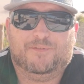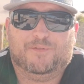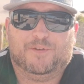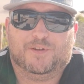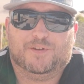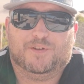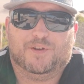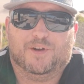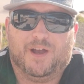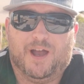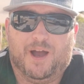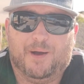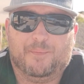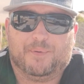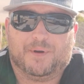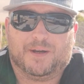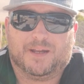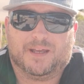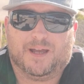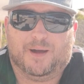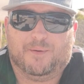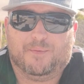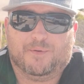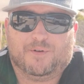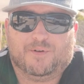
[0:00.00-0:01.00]
you do happen to
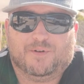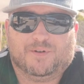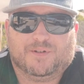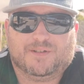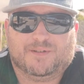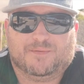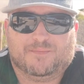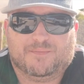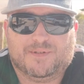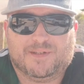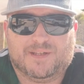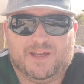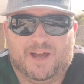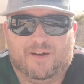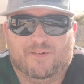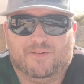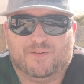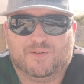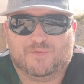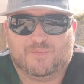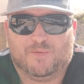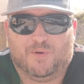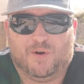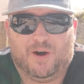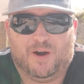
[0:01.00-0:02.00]
come across some
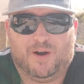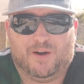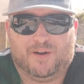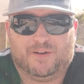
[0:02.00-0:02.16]
salvage wire